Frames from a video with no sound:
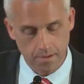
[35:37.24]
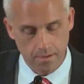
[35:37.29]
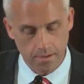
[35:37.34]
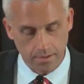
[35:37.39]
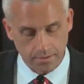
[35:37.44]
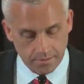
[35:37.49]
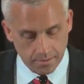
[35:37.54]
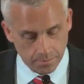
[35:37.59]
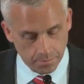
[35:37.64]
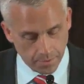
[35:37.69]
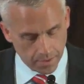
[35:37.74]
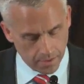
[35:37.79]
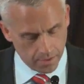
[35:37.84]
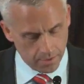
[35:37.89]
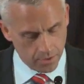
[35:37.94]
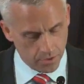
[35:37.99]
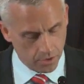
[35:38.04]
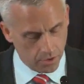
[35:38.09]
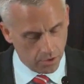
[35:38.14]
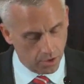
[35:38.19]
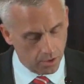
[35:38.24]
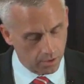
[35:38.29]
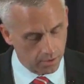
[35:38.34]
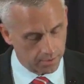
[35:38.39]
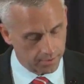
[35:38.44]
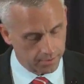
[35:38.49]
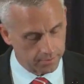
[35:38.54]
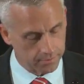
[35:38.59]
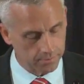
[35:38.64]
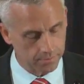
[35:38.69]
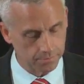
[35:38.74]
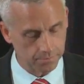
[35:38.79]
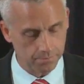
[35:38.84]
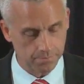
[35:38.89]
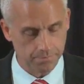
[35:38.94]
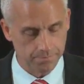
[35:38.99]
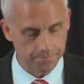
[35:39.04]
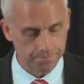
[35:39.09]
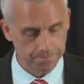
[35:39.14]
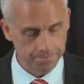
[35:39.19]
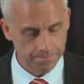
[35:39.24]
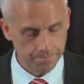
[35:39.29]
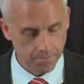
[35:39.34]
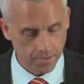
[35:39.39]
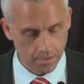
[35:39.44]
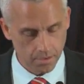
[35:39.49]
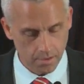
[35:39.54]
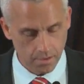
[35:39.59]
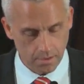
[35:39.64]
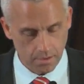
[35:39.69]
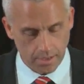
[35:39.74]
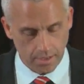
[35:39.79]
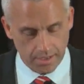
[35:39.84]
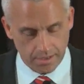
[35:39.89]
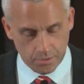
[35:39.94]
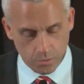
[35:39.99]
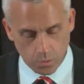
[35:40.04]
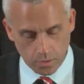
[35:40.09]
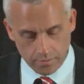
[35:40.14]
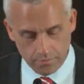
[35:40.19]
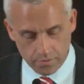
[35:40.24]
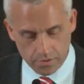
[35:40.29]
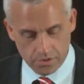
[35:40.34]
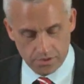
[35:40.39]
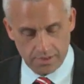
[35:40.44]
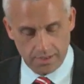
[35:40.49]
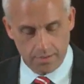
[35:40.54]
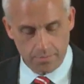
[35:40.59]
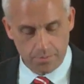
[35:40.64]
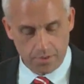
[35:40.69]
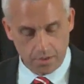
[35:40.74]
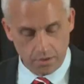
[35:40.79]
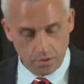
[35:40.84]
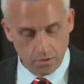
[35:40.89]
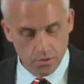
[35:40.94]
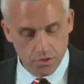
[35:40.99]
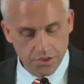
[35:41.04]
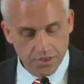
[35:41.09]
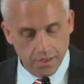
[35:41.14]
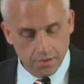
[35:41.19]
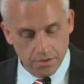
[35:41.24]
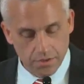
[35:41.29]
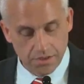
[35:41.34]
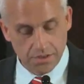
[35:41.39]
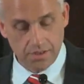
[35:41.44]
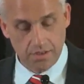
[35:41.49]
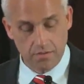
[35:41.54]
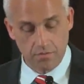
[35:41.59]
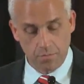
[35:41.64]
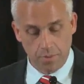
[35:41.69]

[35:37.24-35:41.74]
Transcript: It's embedded in your calling. Acts 1, verse 8. But you shall receive